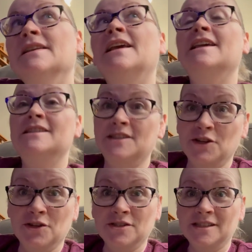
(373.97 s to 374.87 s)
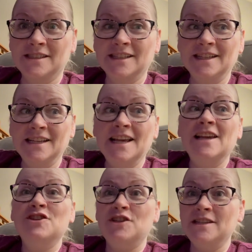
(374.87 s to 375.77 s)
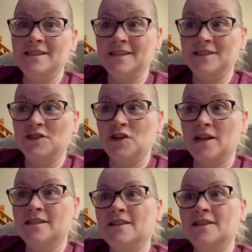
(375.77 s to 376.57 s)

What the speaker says: is the nurse. She sees the dress.